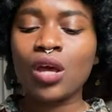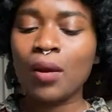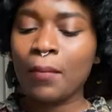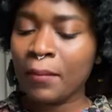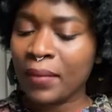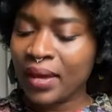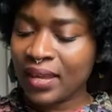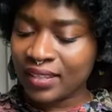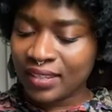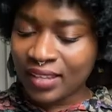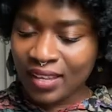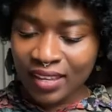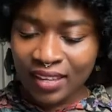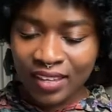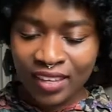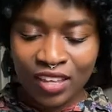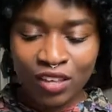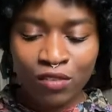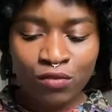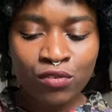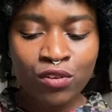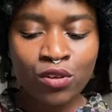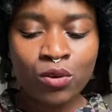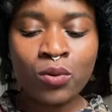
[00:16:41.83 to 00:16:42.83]
May they
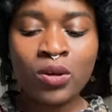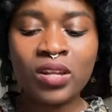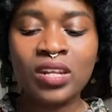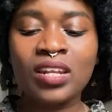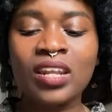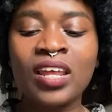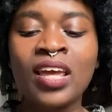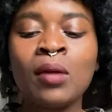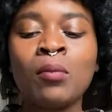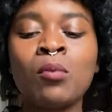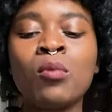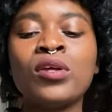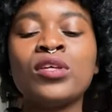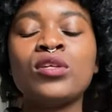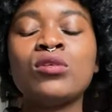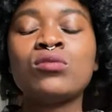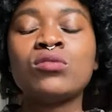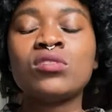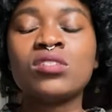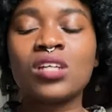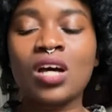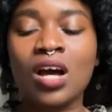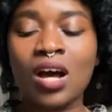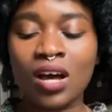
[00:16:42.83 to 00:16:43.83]
give you a name when you
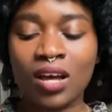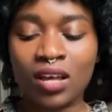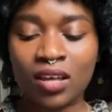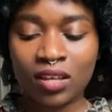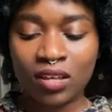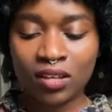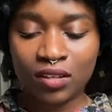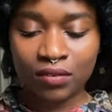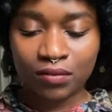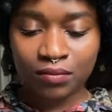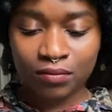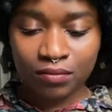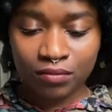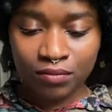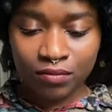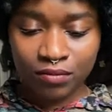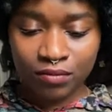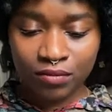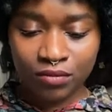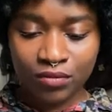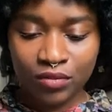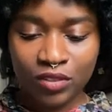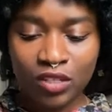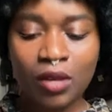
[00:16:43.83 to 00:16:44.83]

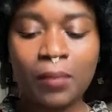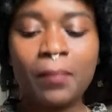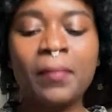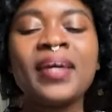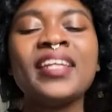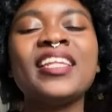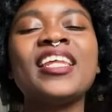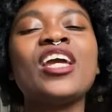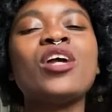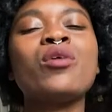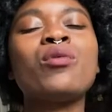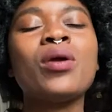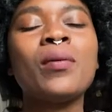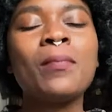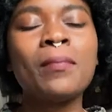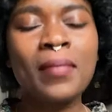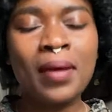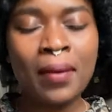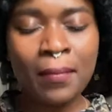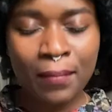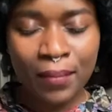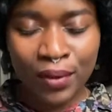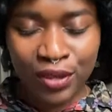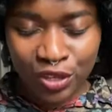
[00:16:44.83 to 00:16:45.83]
die. May they
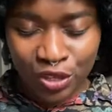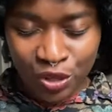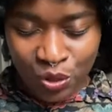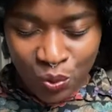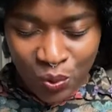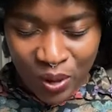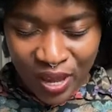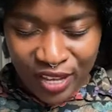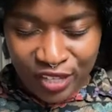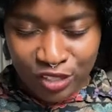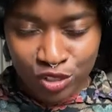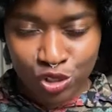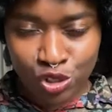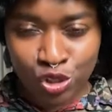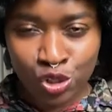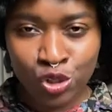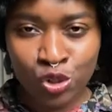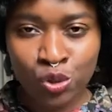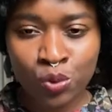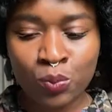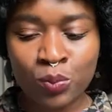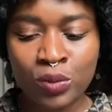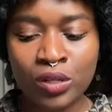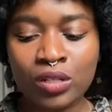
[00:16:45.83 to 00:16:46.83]
remember you as
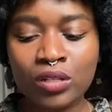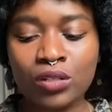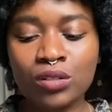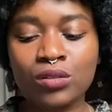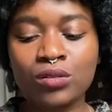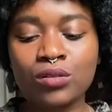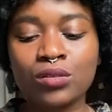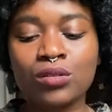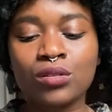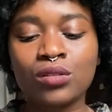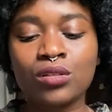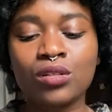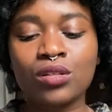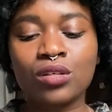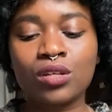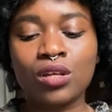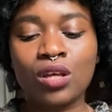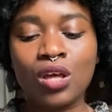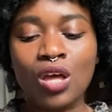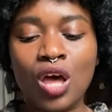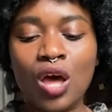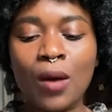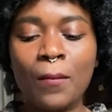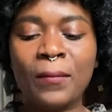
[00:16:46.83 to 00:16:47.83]
human.
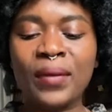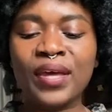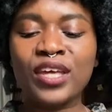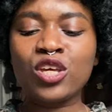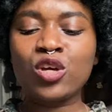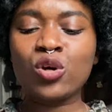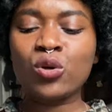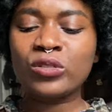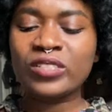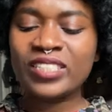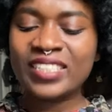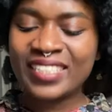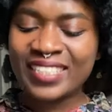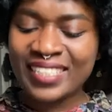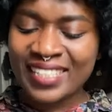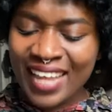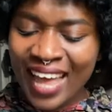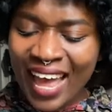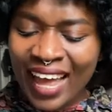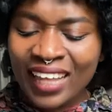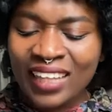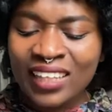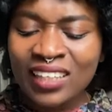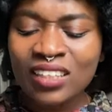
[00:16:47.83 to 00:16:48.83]
May your
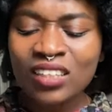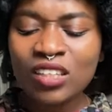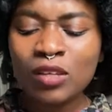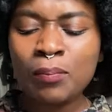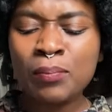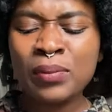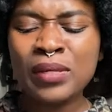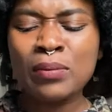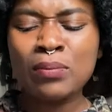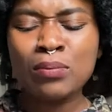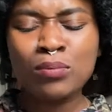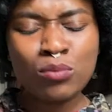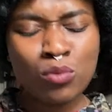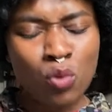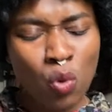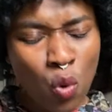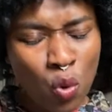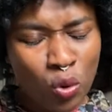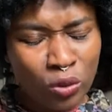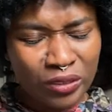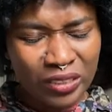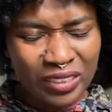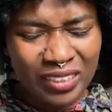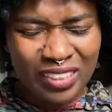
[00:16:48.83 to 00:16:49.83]
death be
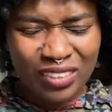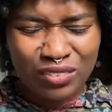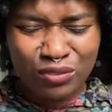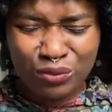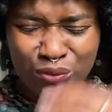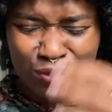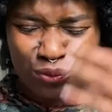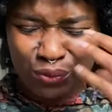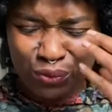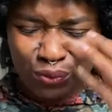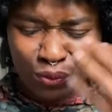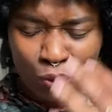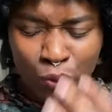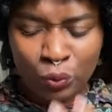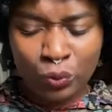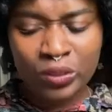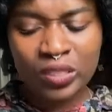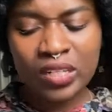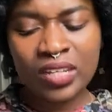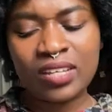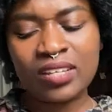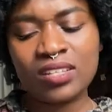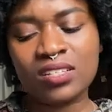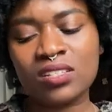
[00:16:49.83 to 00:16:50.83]
mourned in
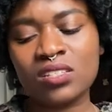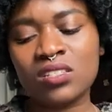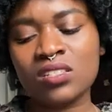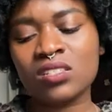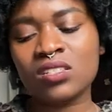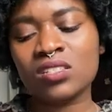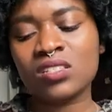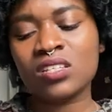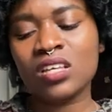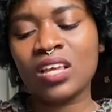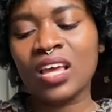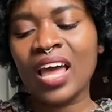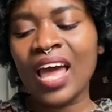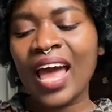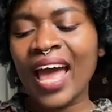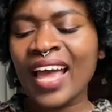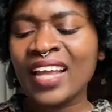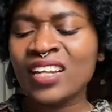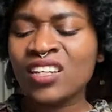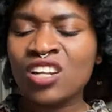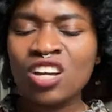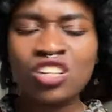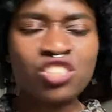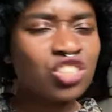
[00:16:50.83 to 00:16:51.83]
fullness
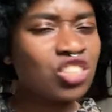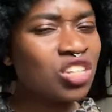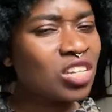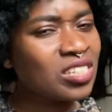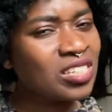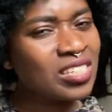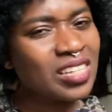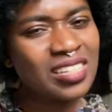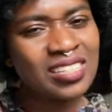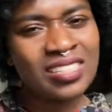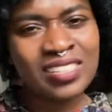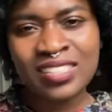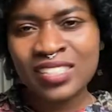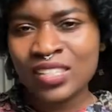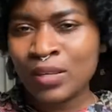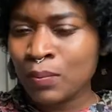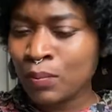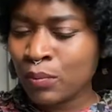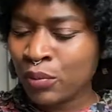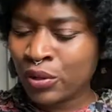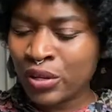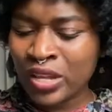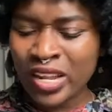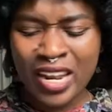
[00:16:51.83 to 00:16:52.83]
and not just a
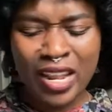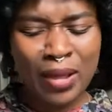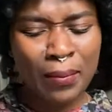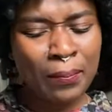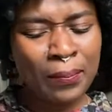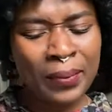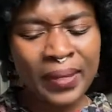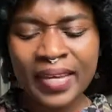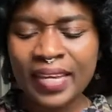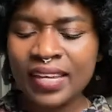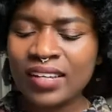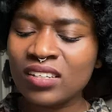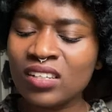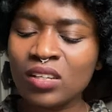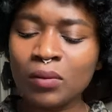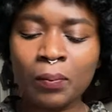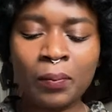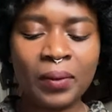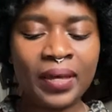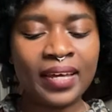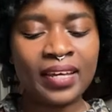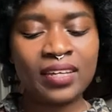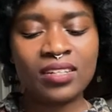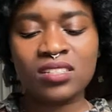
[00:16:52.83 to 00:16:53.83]
symbol in a bigger
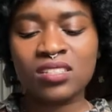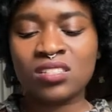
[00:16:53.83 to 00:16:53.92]
debate.